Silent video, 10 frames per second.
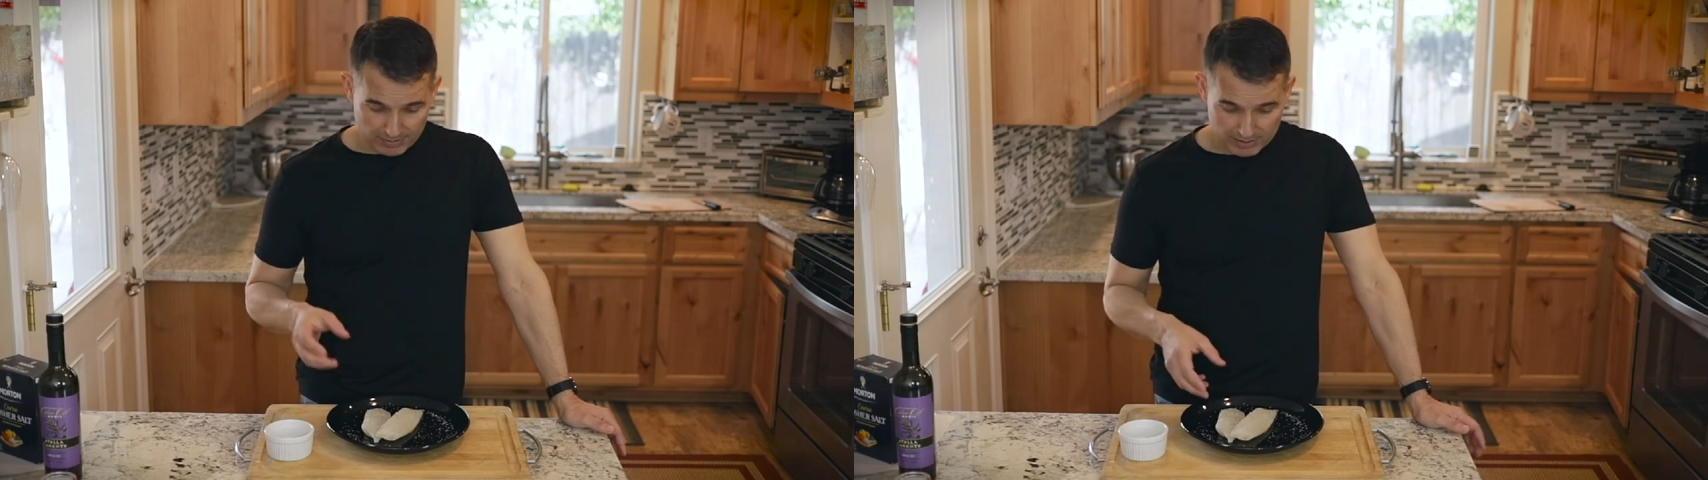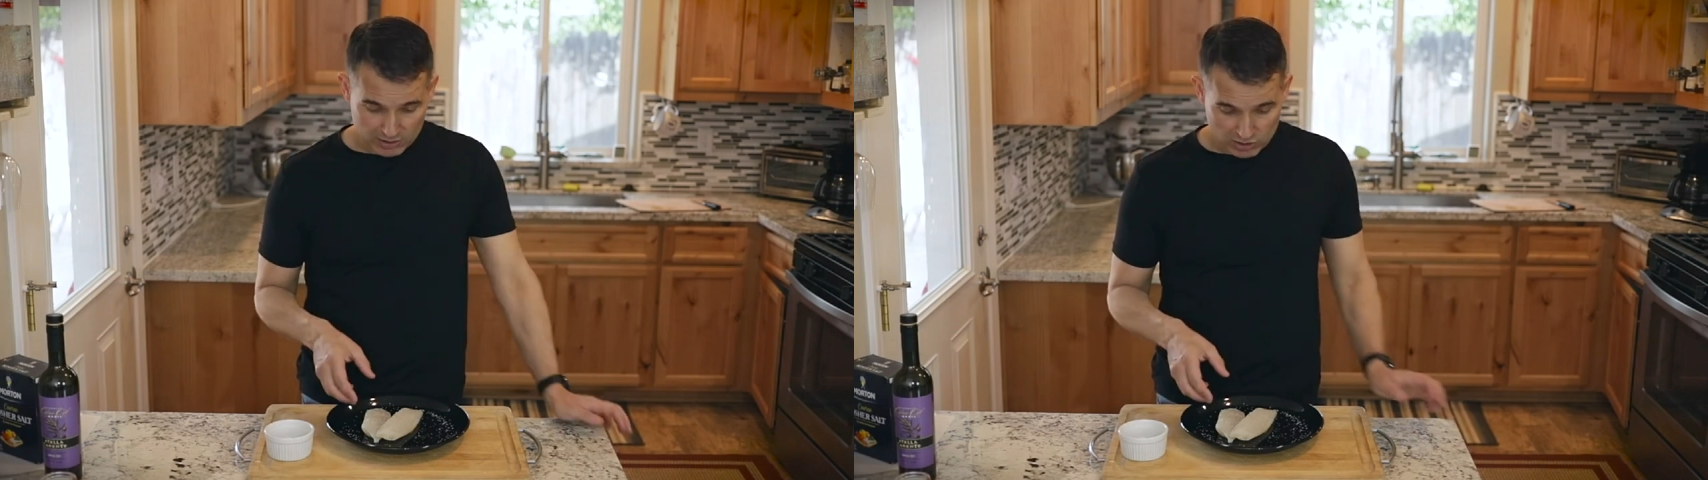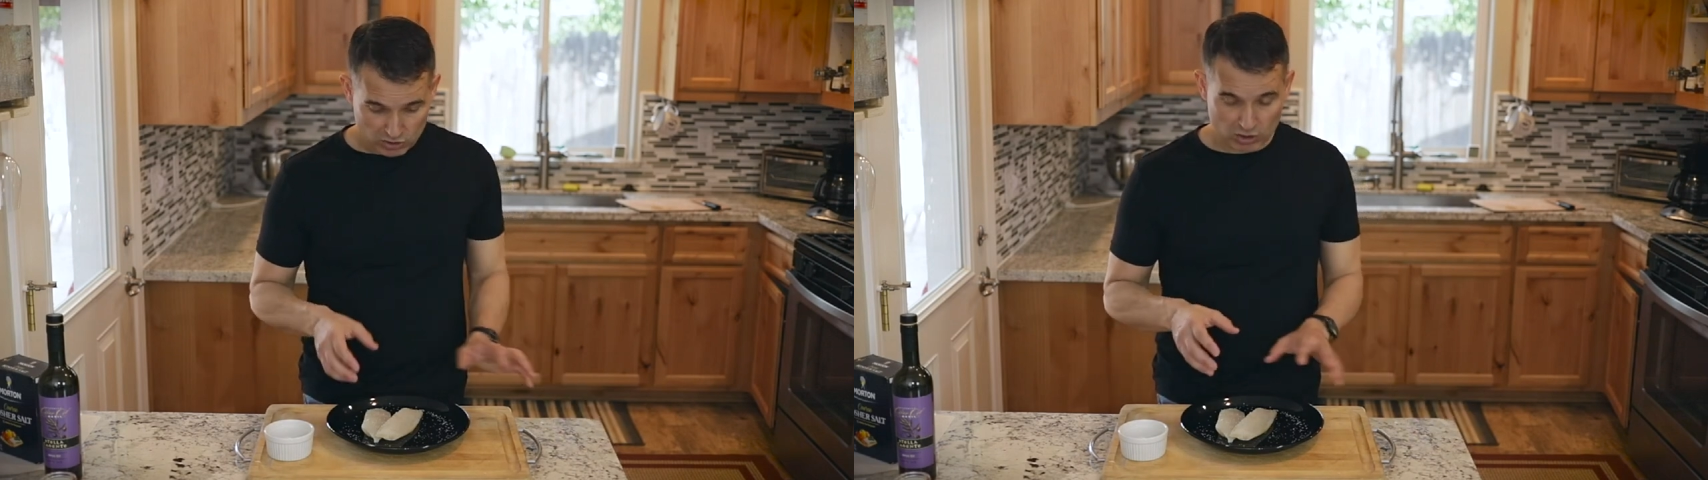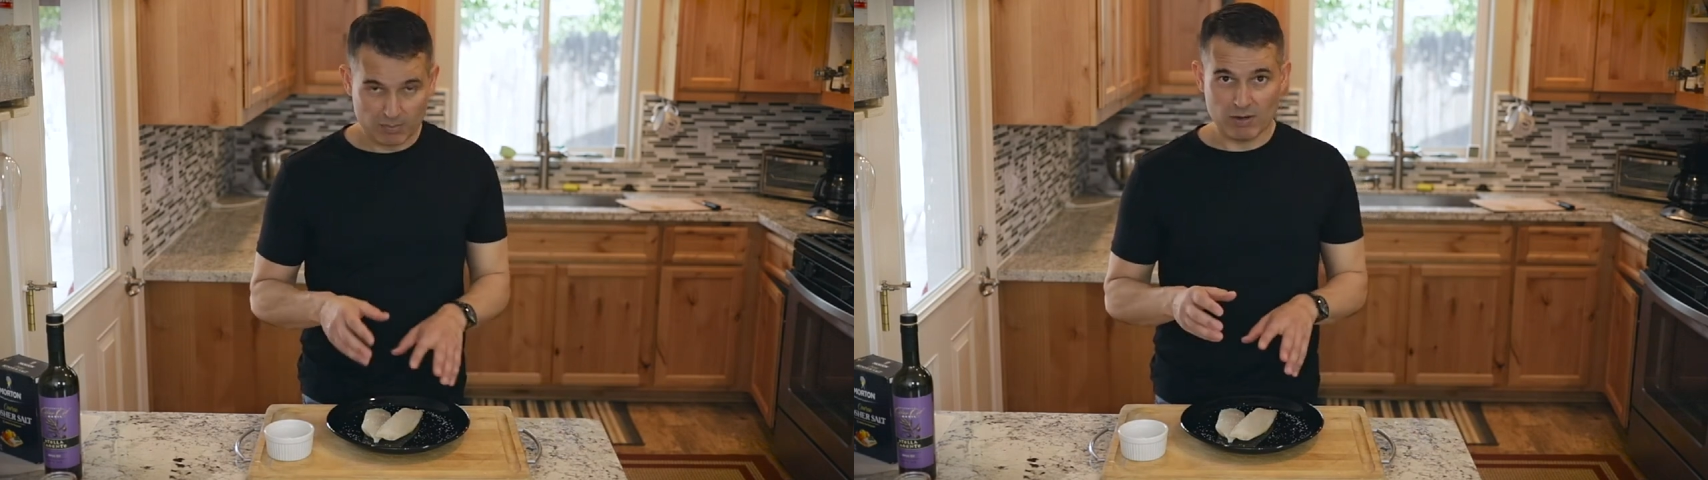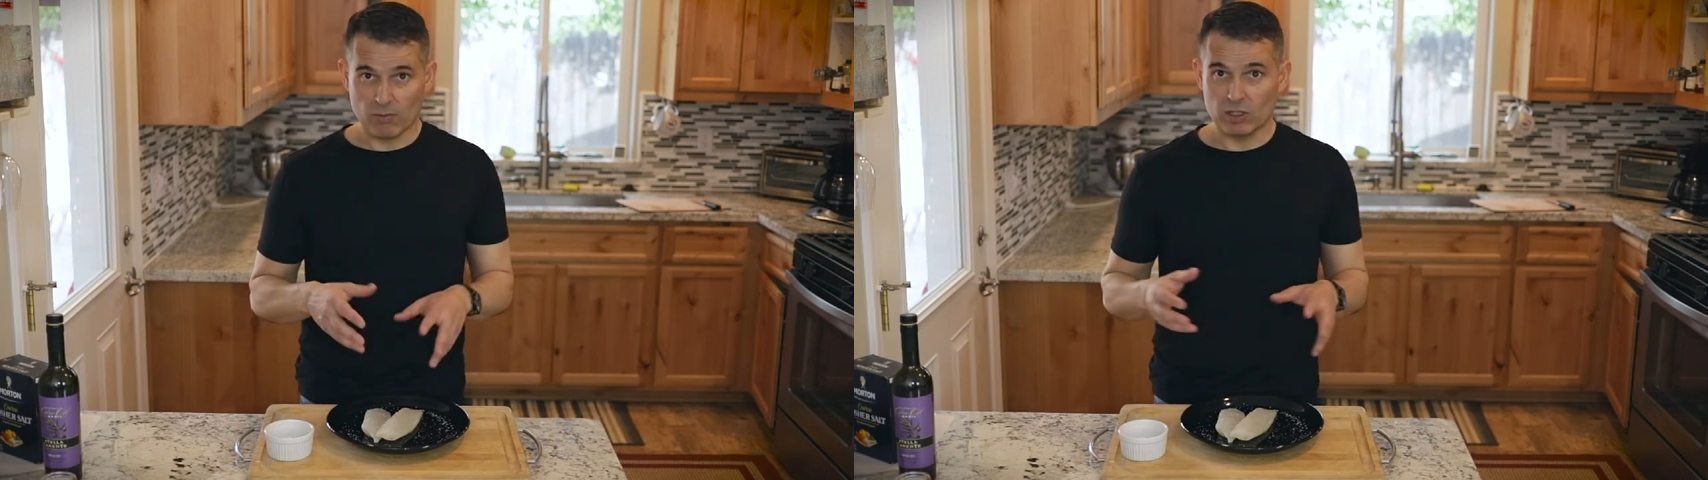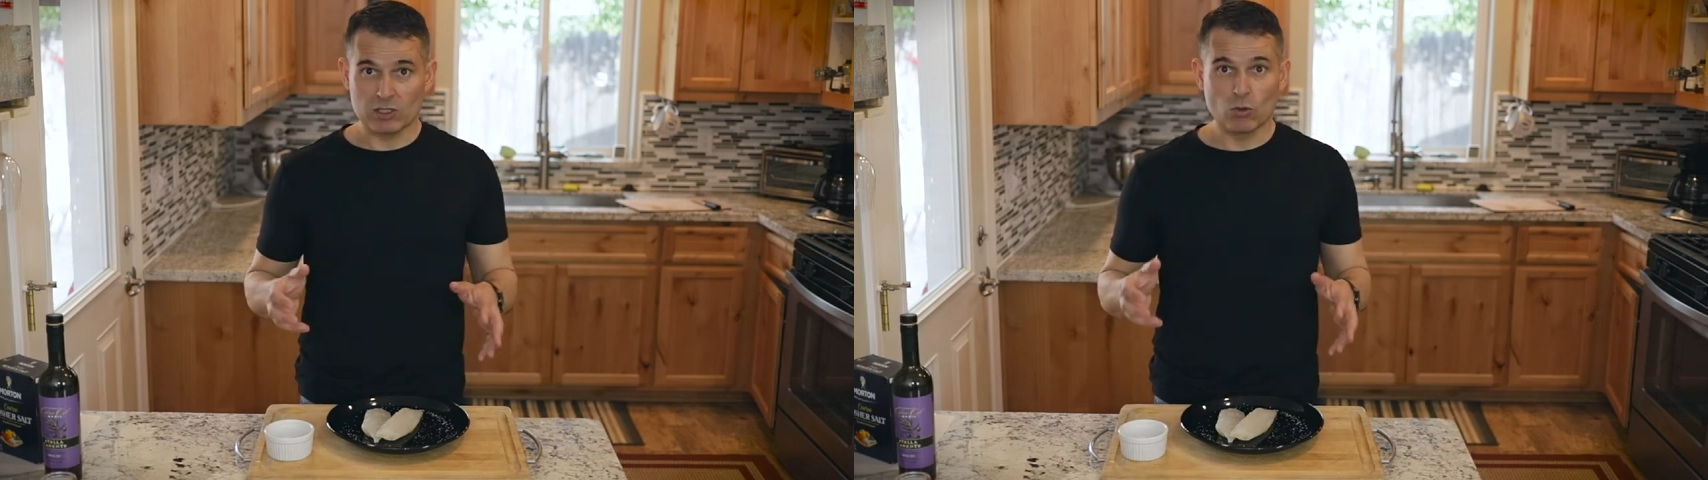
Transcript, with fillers: But this is just gonna be a really